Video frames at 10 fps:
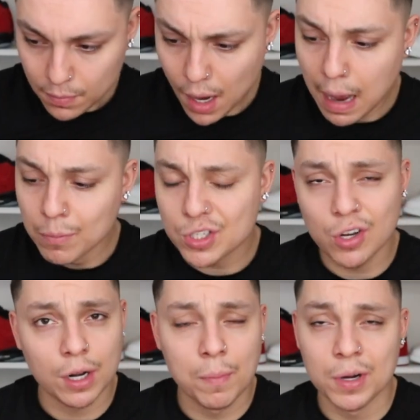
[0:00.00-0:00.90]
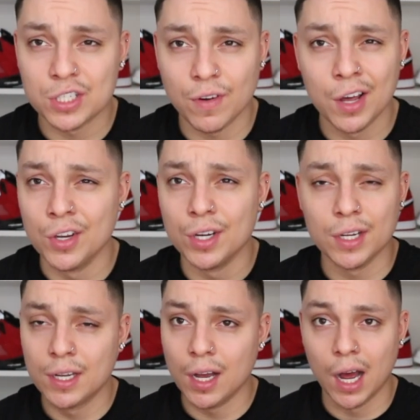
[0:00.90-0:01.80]
Um, what's it called? A bunch of
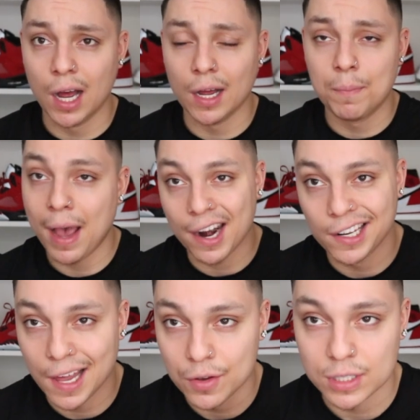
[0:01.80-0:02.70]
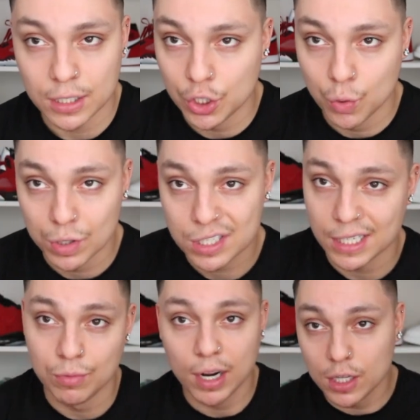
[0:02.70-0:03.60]
other uh, patent leathers, like the U N
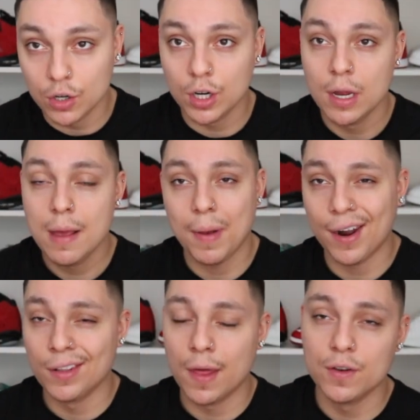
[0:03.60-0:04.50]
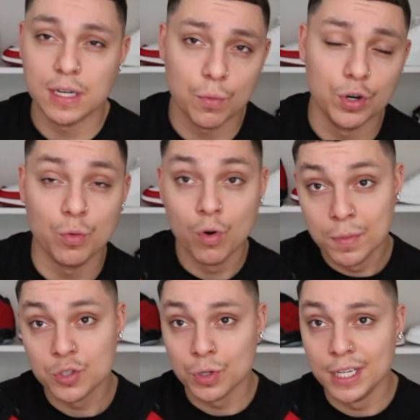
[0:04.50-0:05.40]
C regular patent leathers that were a
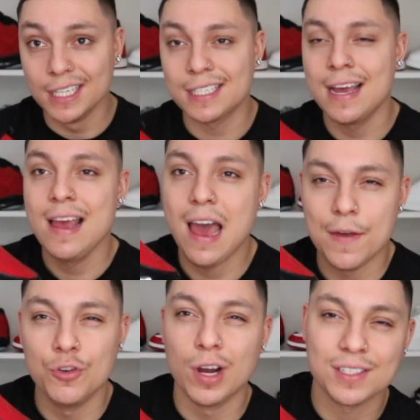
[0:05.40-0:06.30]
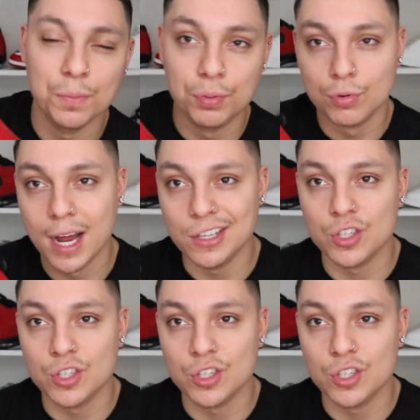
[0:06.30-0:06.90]
women's release, and then you got some breads.